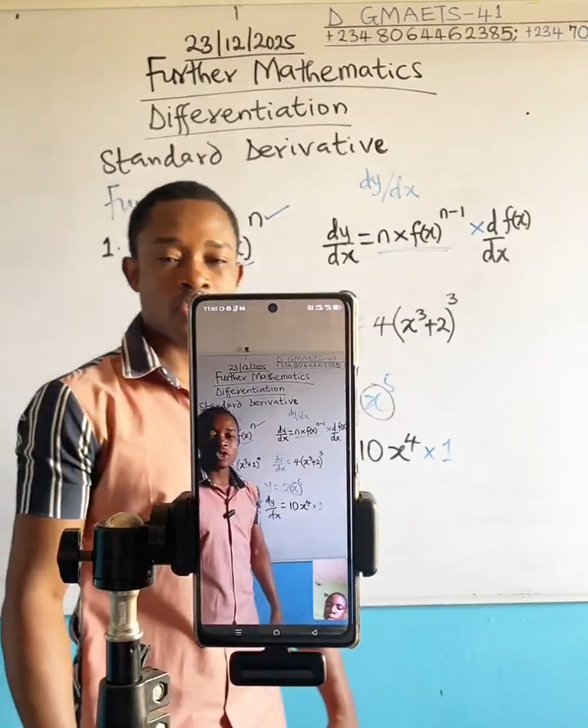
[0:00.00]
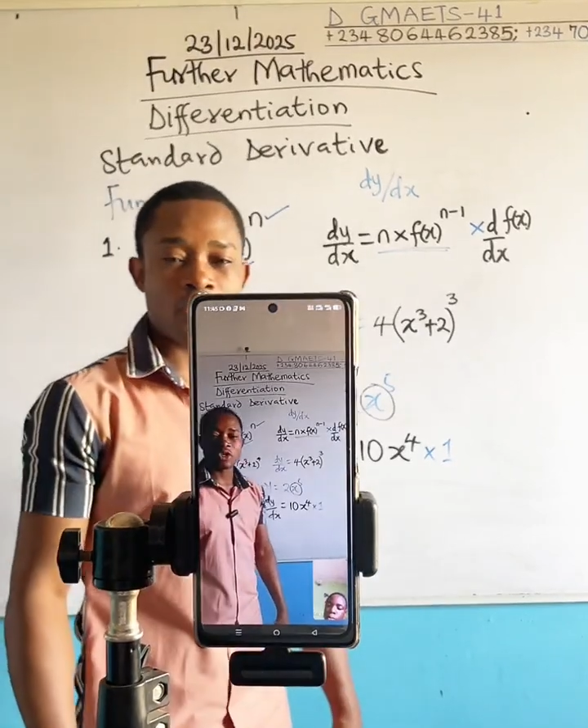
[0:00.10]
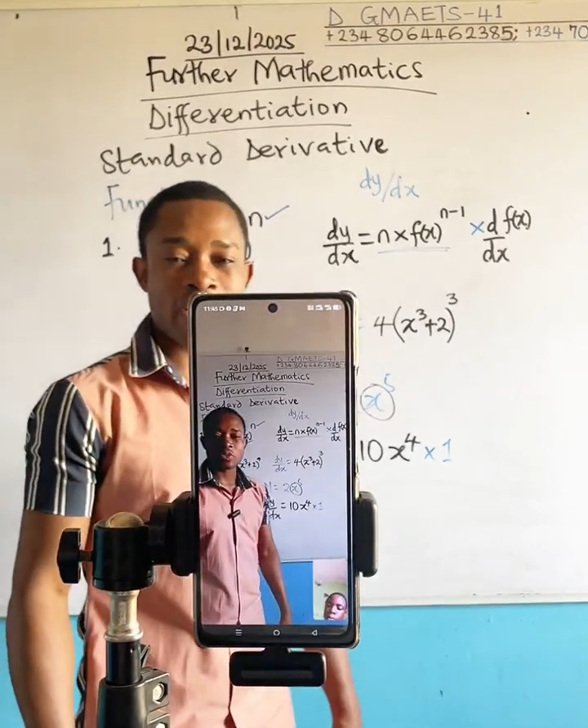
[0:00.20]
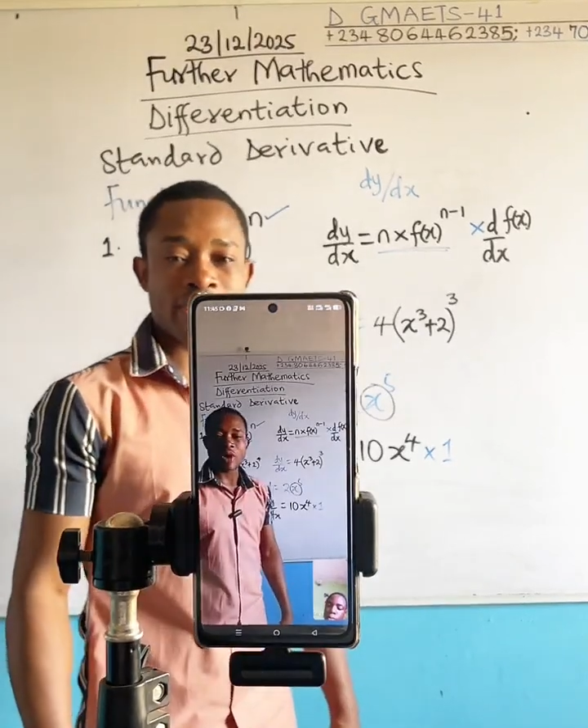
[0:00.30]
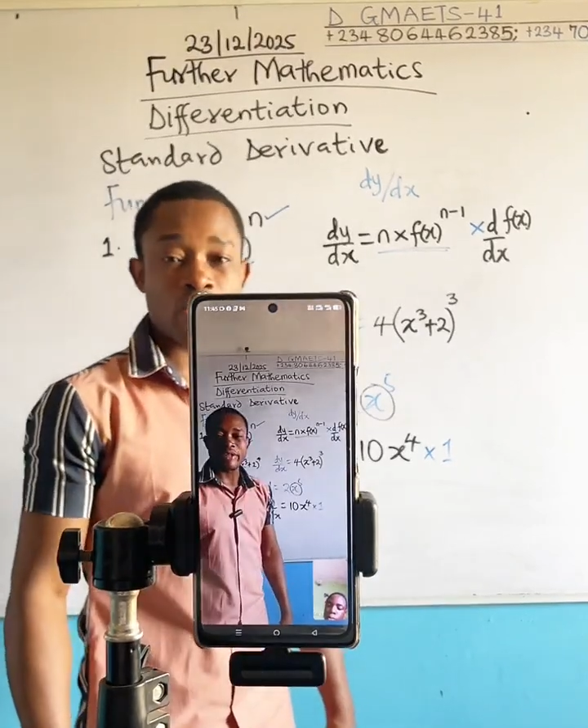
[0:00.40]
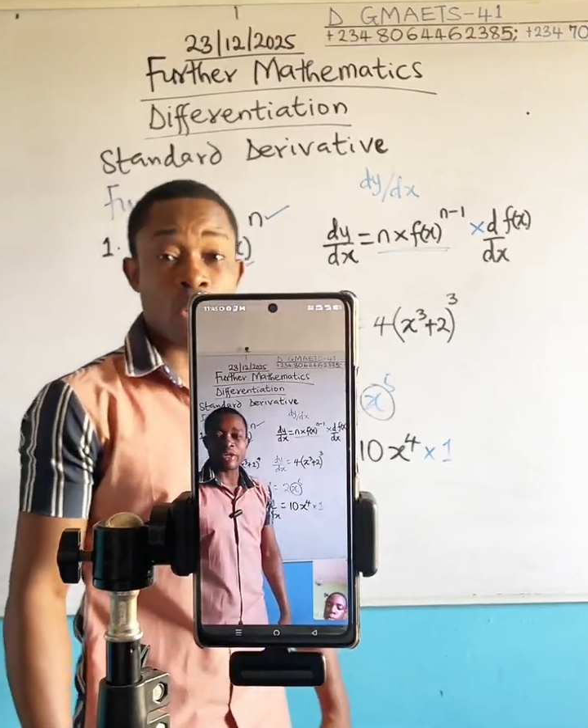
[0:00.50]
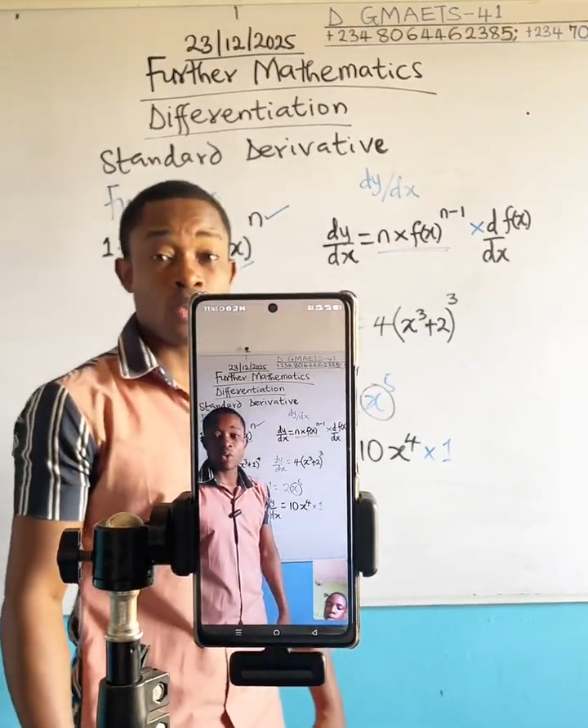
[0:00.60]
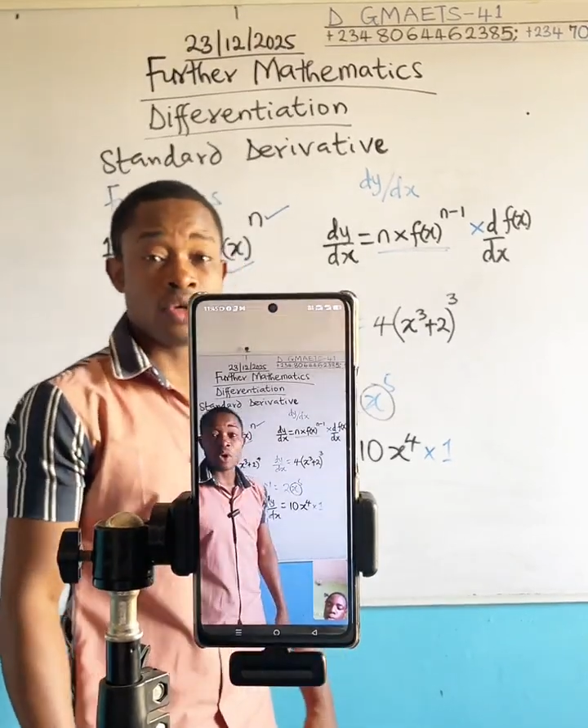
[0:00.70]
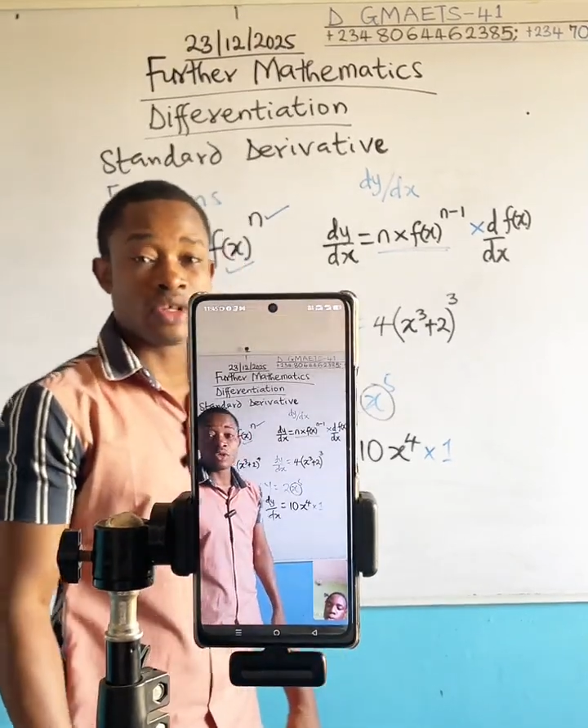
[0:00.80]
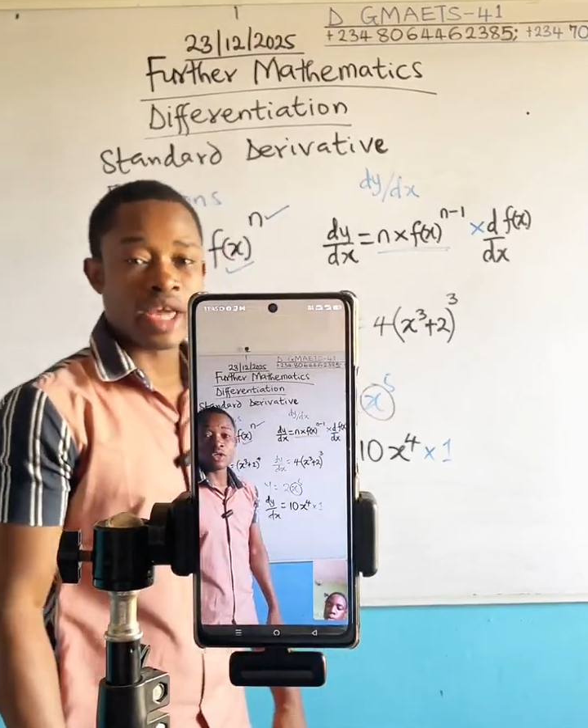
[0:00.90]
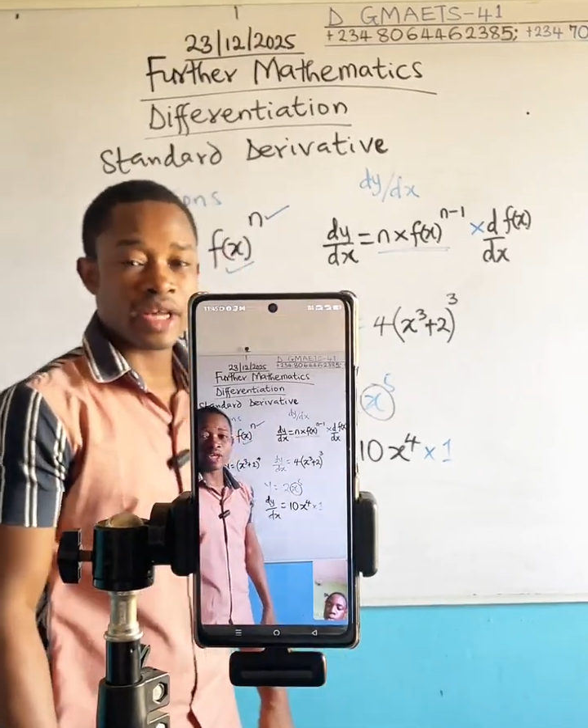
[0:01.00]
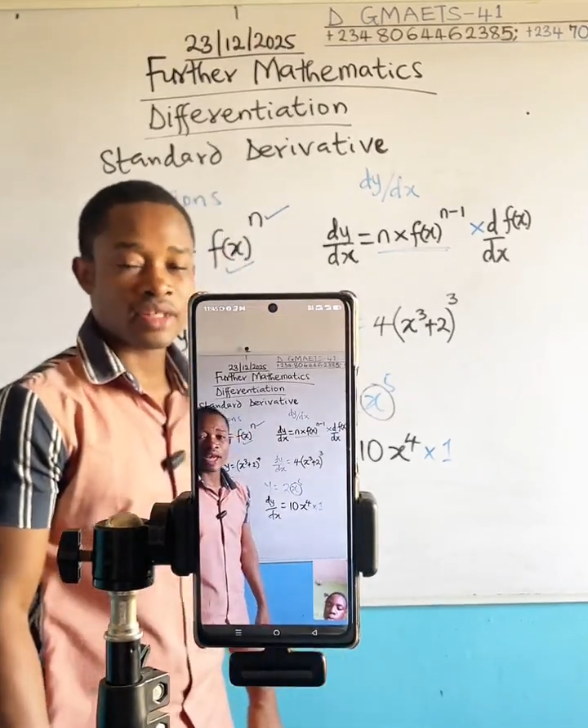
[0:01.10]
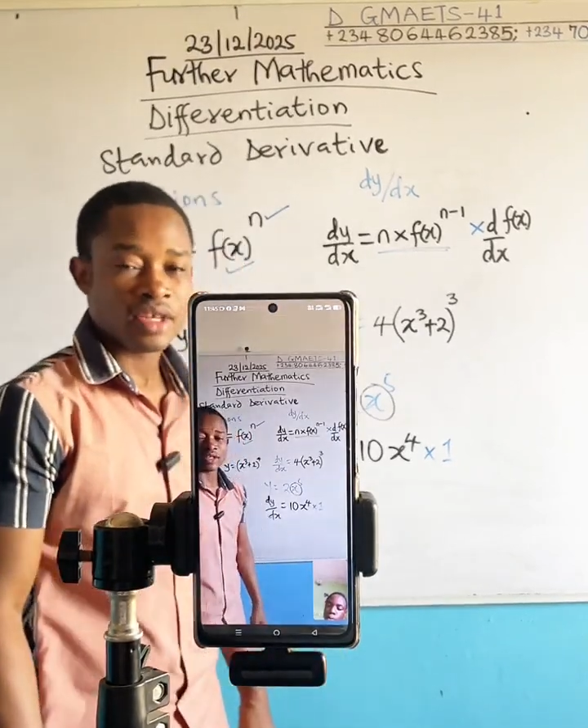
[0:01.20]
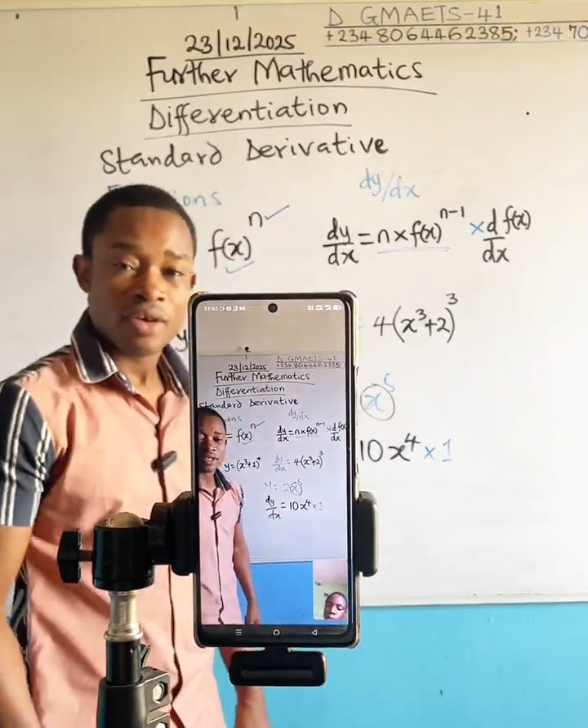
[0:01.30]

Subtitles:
the power 3, what will you get?